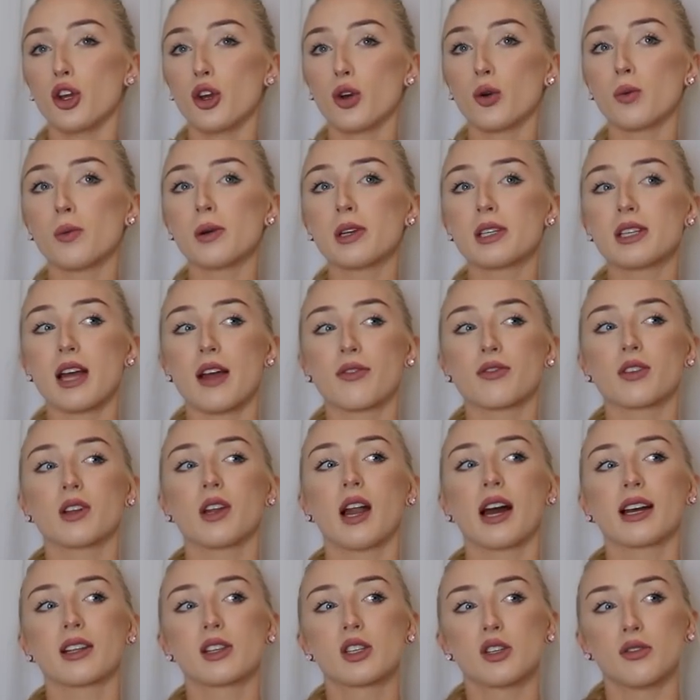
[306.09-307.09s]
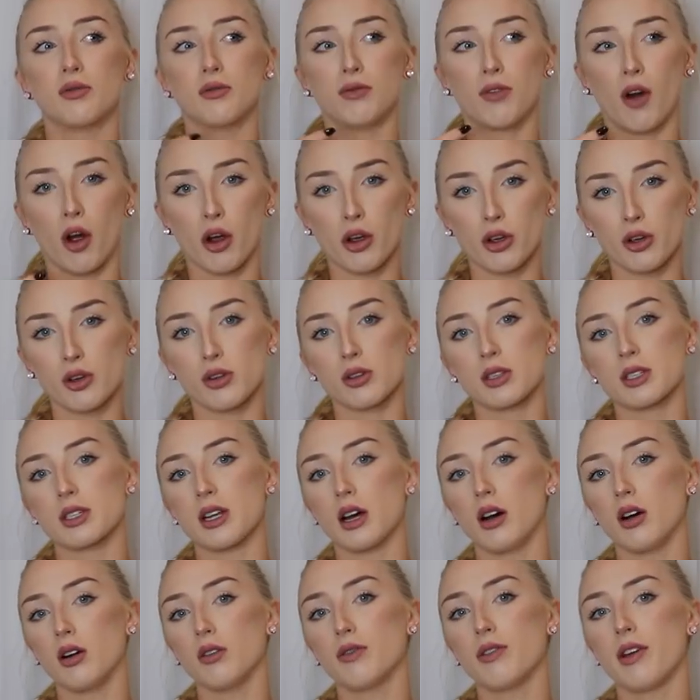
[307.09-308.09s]
You almost have to like devote
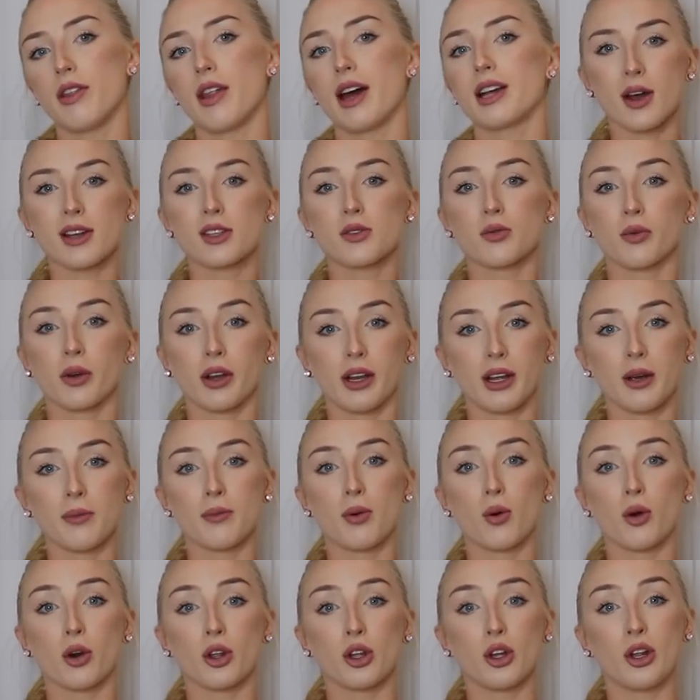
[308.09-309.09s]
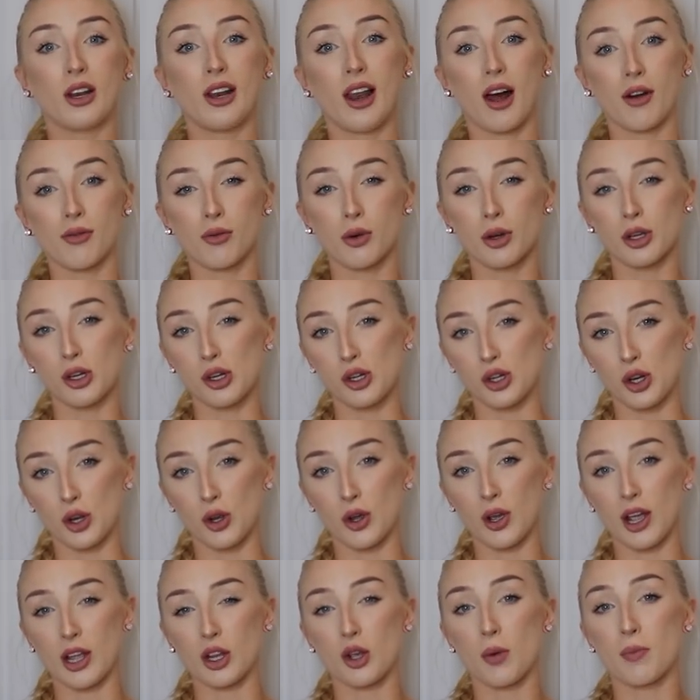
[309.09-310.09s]
yourself, and that's why it's really important you love what you
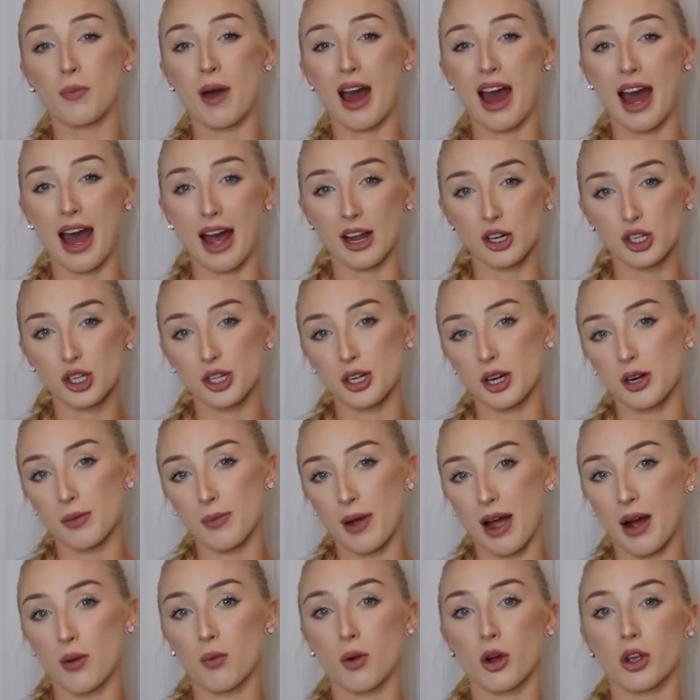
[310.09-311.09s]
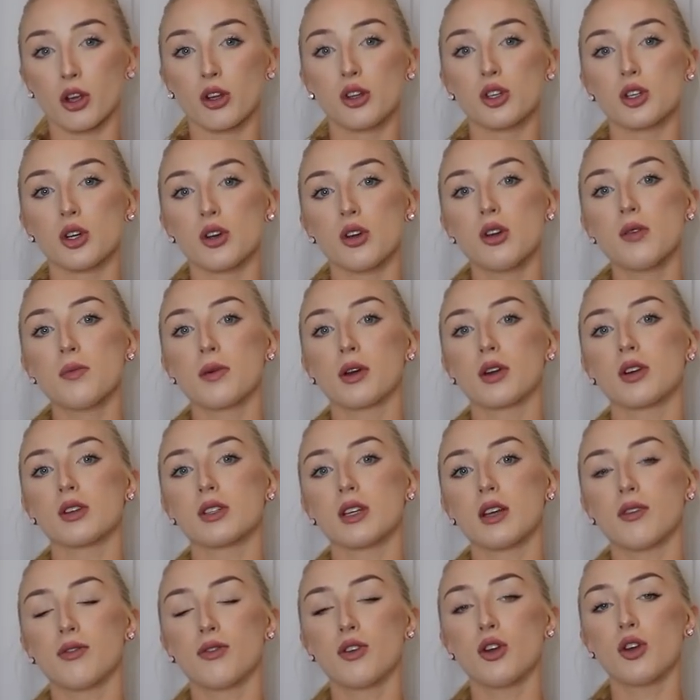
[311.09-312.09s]
do and you're passionate about what you do,
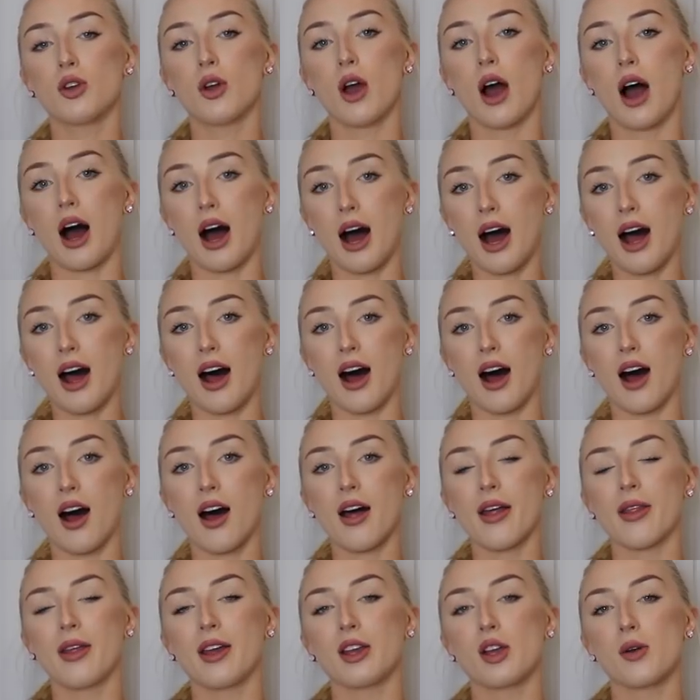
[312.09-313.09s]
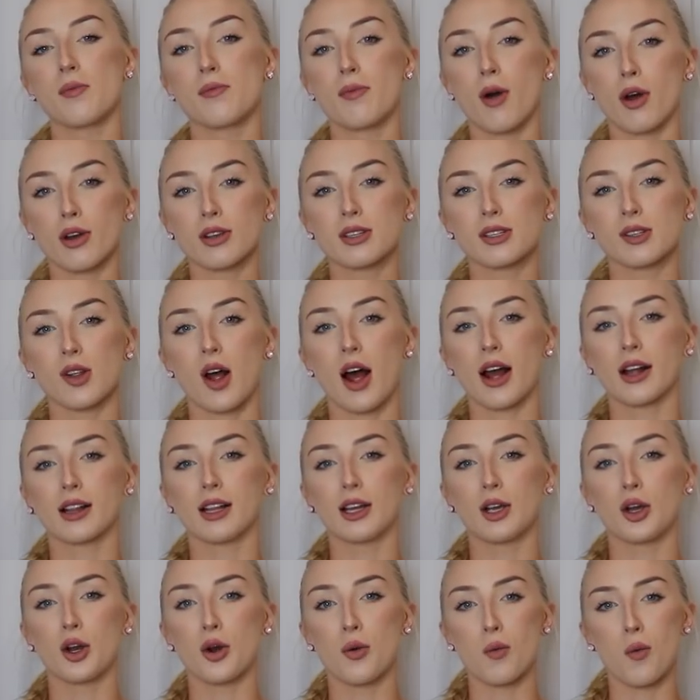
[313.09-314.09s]
because if you are, then you're most
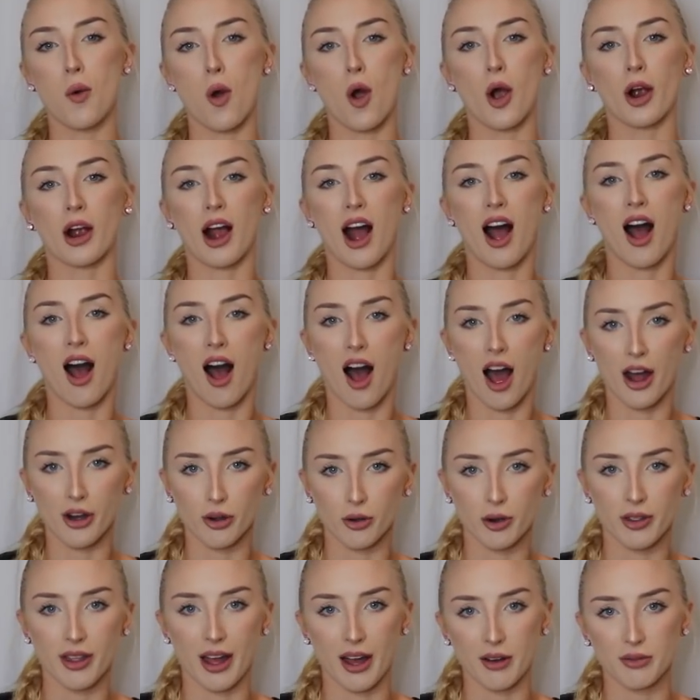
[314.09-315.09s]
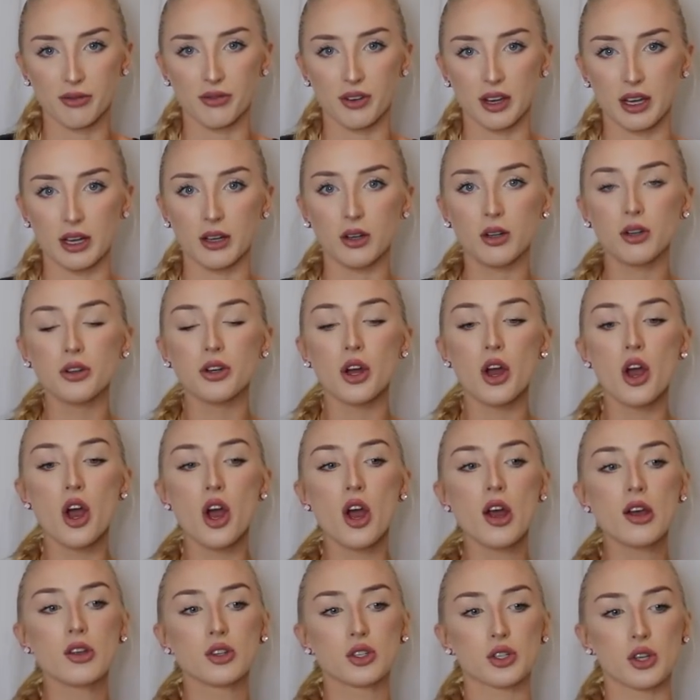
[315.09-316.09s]
likely going to work harder in that field.
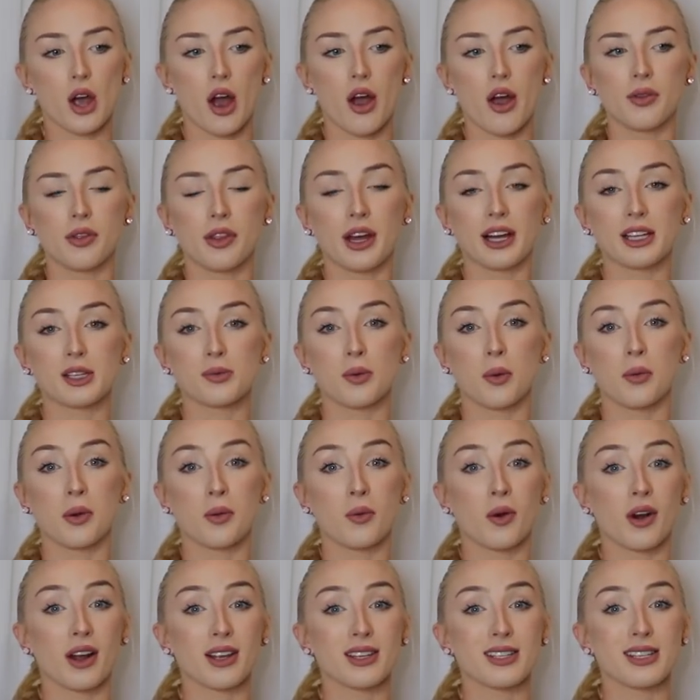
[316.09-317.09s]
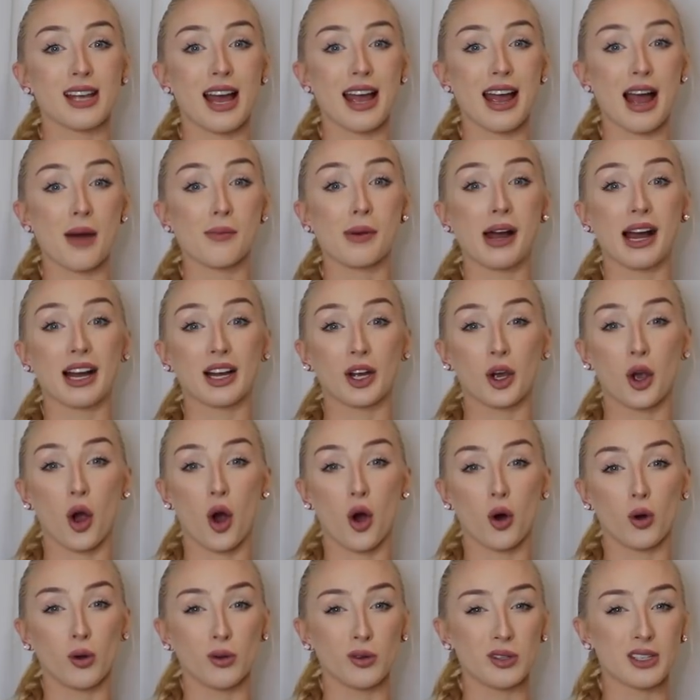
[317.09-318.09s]
So that's probably what I'd say about
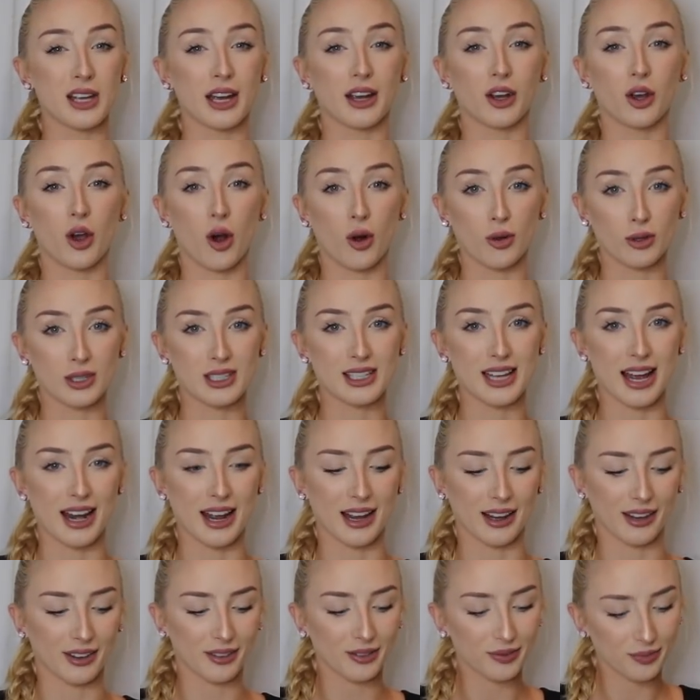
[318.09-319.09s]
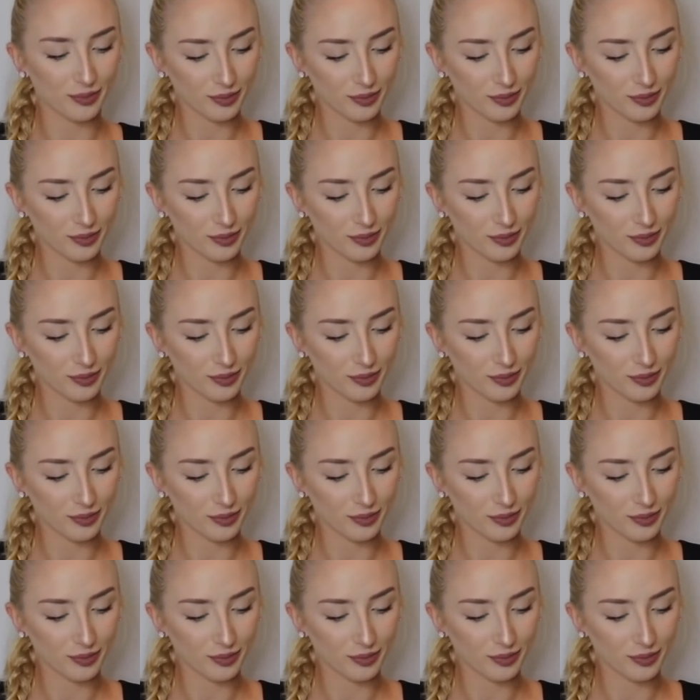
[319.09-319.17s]
goals and goal setting.